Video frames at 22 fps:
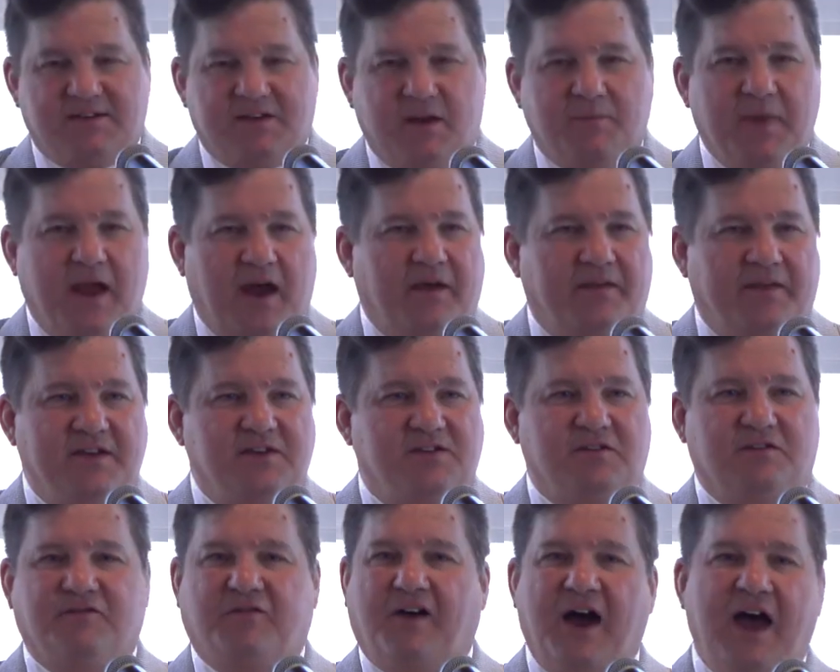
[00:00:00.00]
somehow they
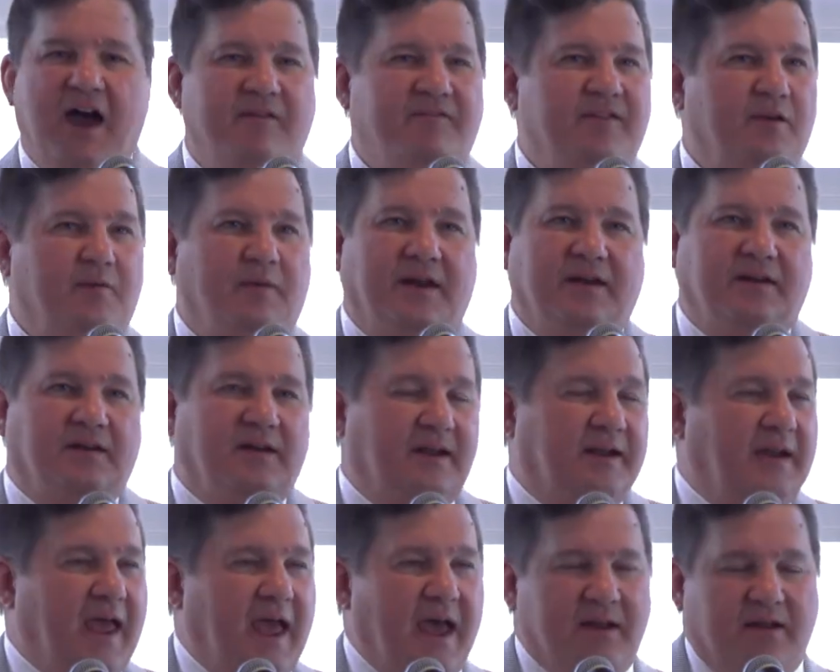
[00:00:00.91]
survived. They went
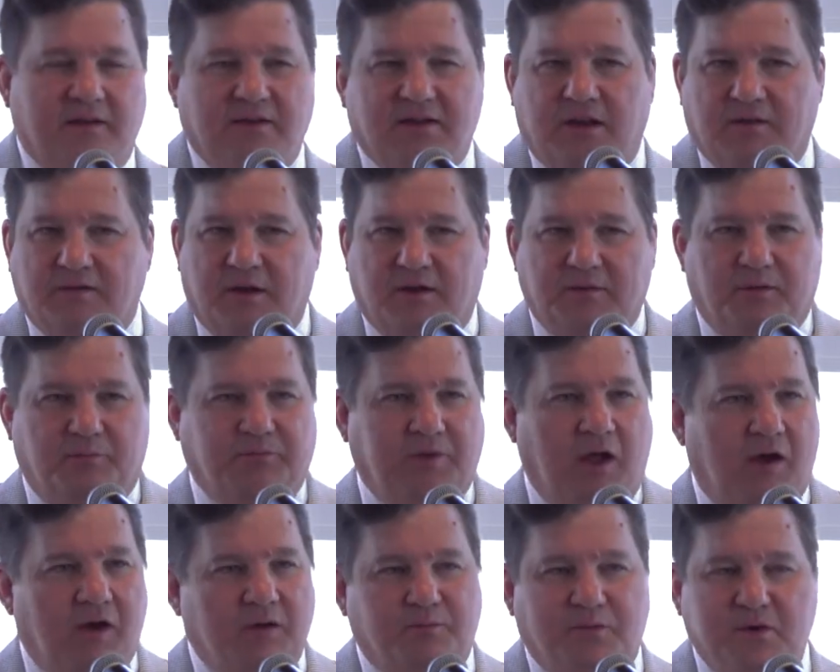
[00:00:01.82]
and had a
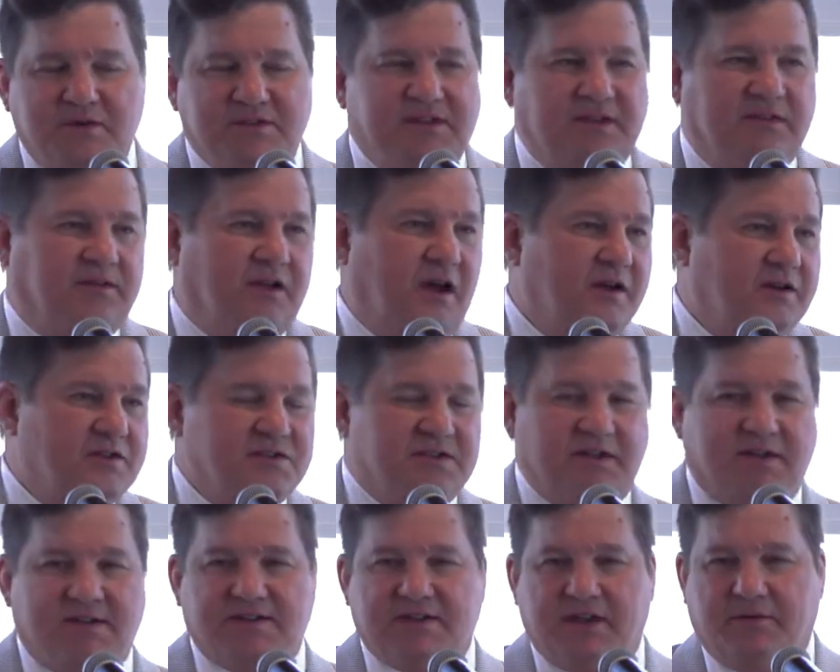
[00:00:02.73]
long boozy lunch,
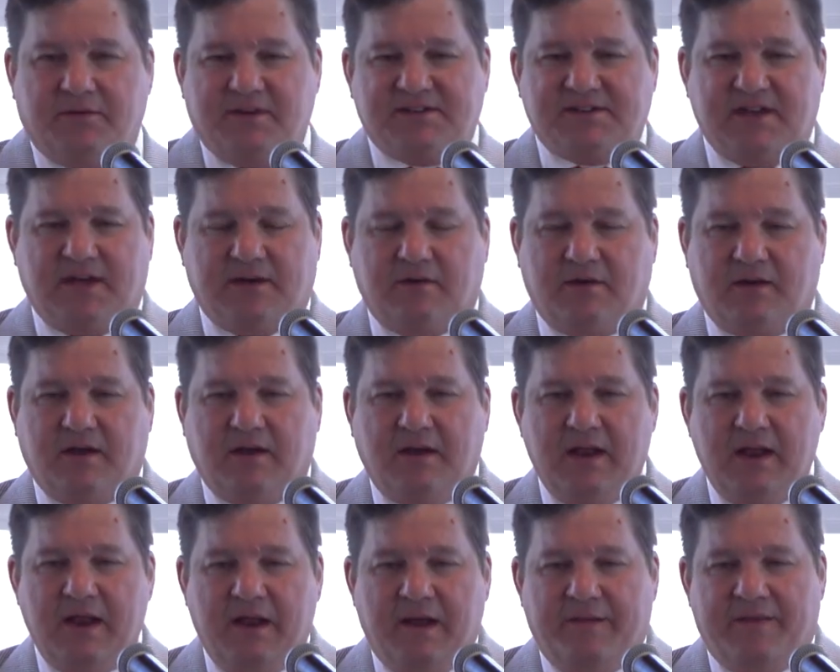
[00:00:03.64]
and et cetera, et cetera.
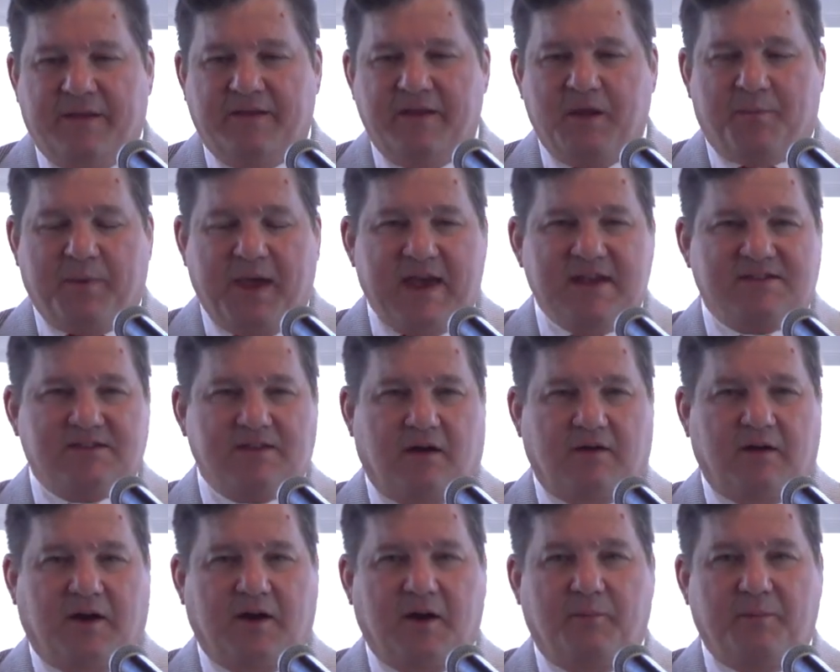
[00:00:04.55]
Then they passed
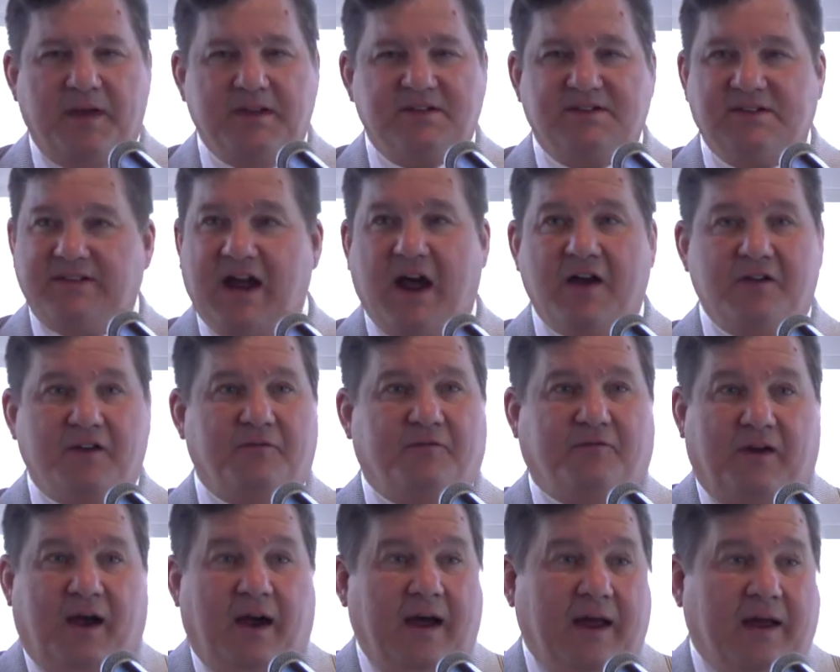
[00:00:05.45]
out on a bench. Now they're
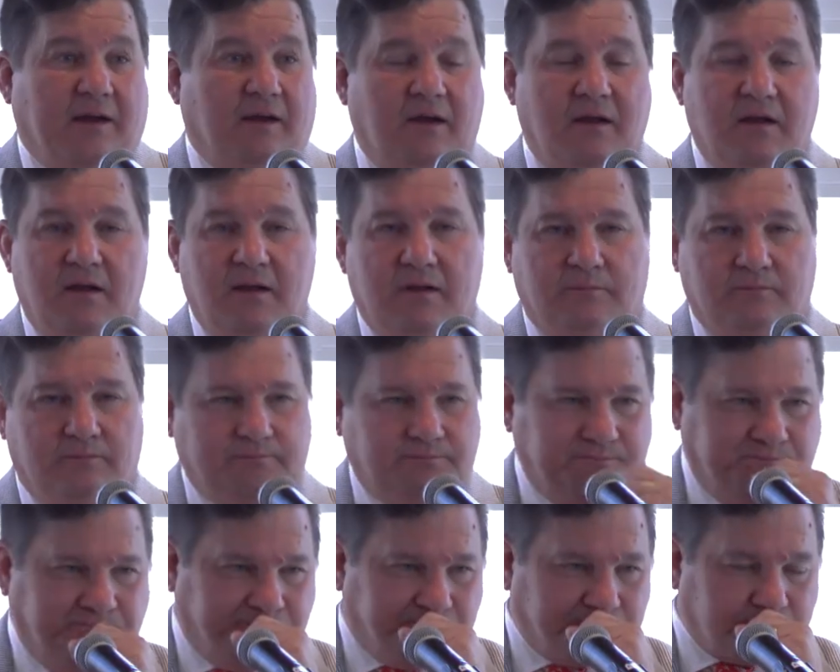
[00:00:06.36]
fine.
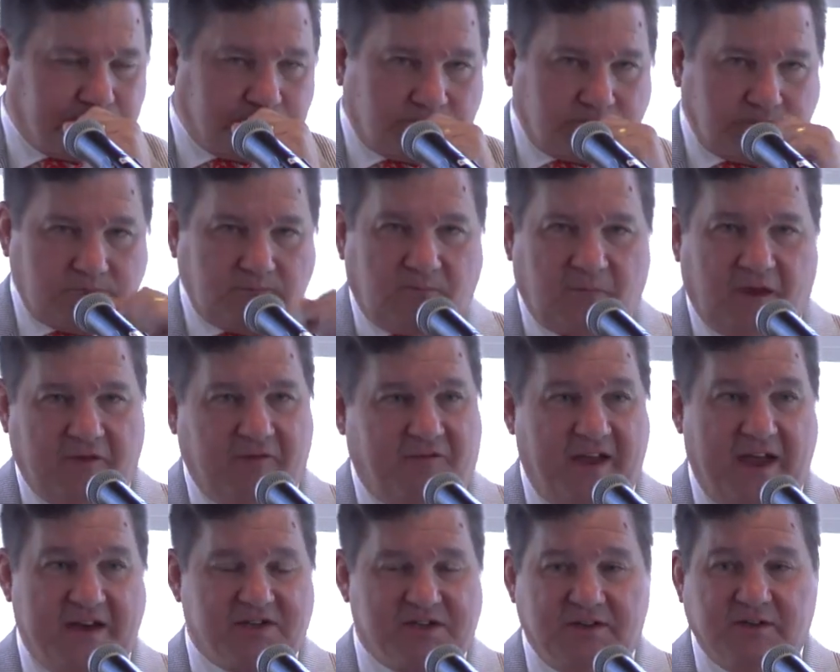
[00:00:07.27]
In
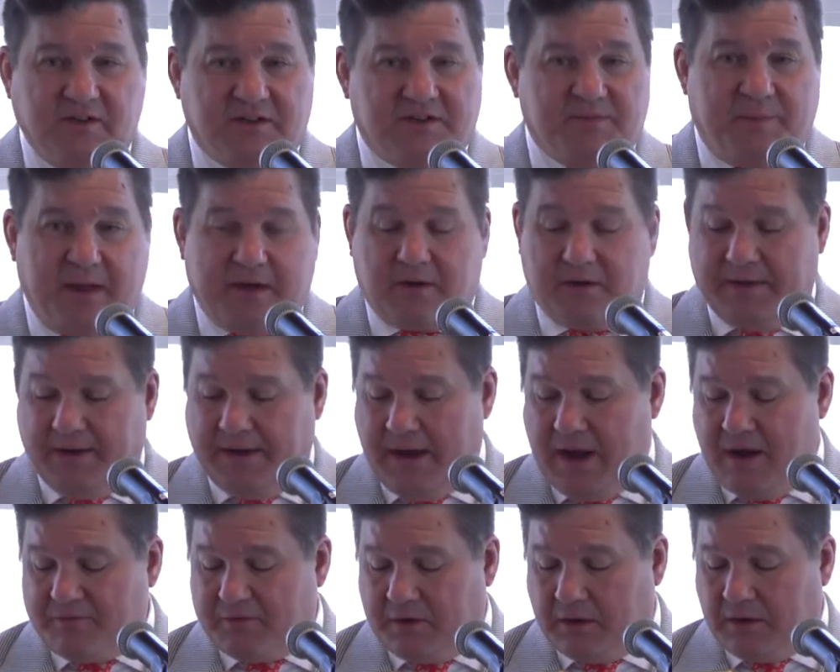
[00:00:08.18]
fact, she looks better than
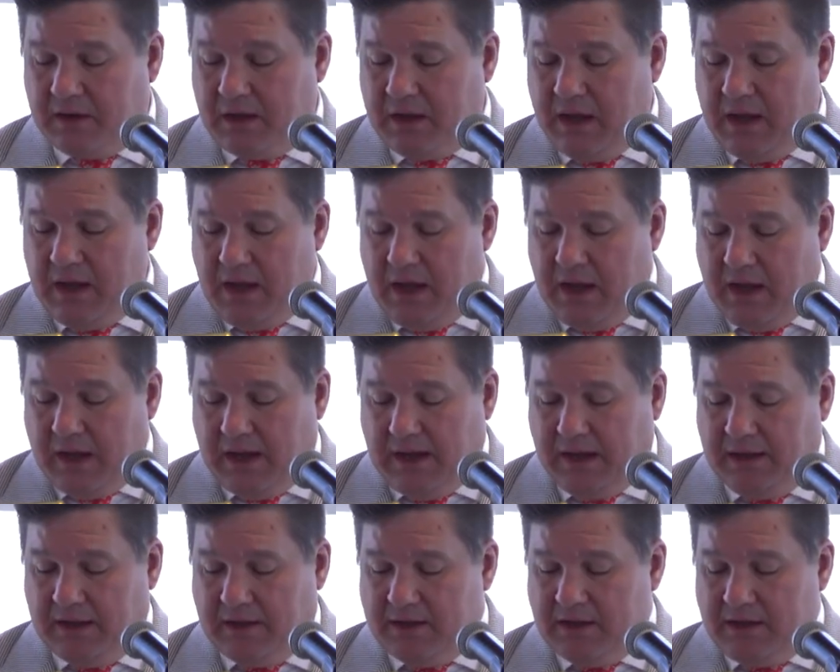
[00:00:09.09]
ever.
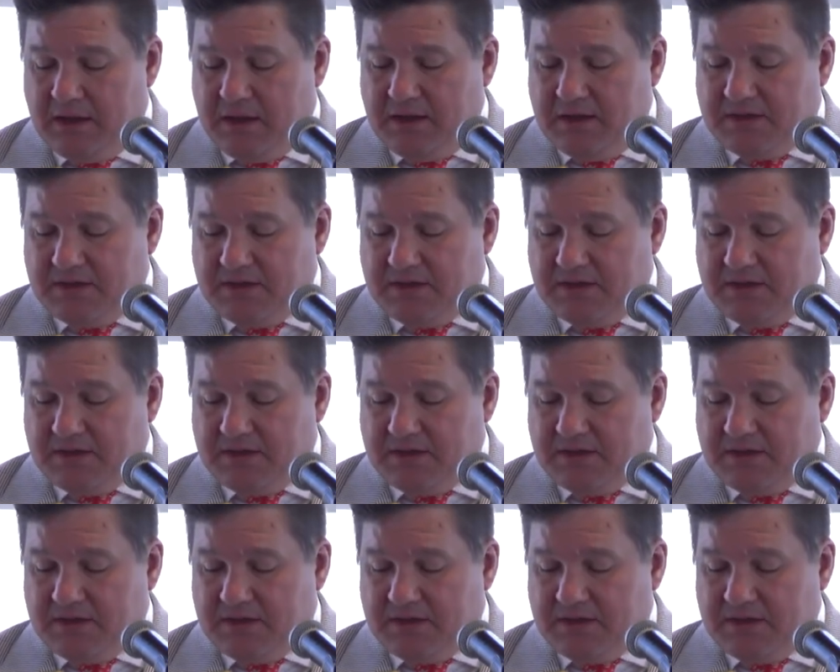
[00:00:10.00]
But